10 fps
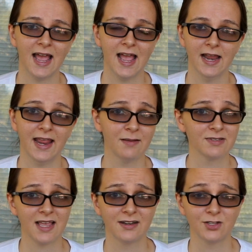on
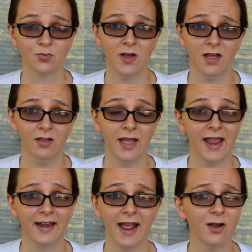Amazon as well,
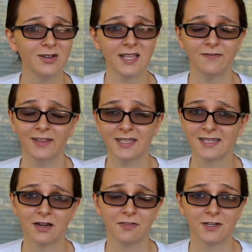and I always have links
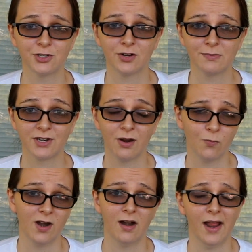down in the description on
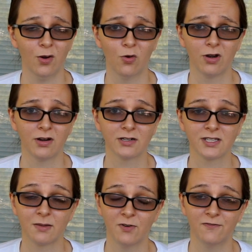where I order
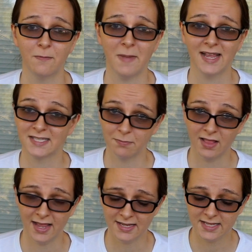some of my
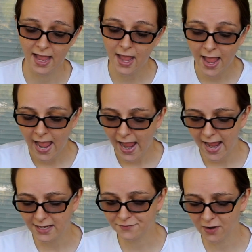supplies.
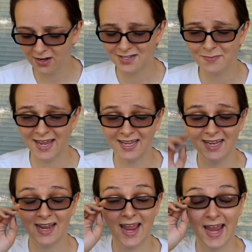As far as
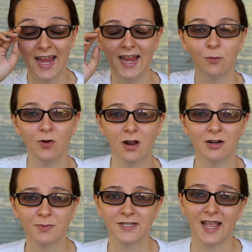making a
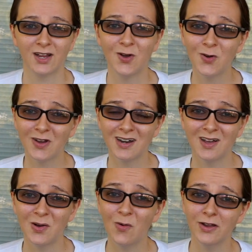100%
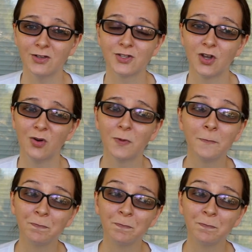coconut oil soap,